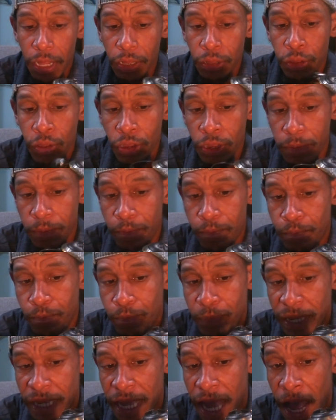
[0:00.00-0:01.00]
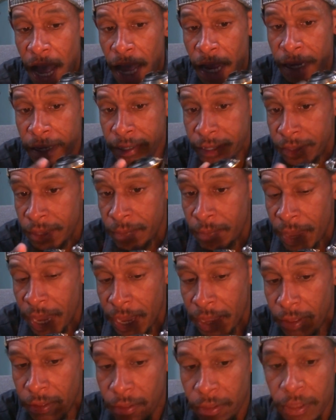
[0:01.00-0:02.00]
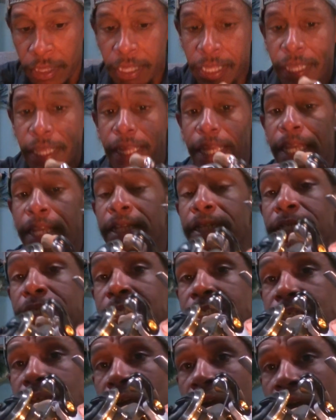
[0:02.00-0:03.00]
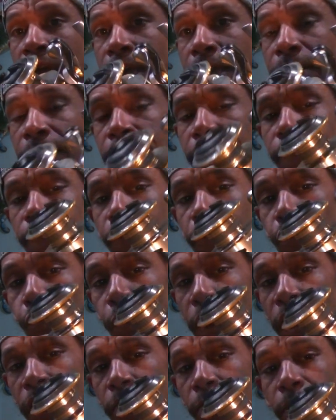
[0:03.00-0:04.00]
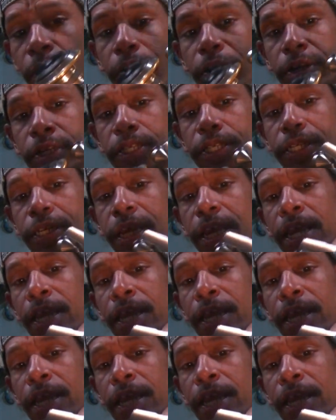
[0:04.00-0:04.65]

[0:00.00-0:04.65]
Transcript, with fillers: Look beyond the bail inside for wear marks,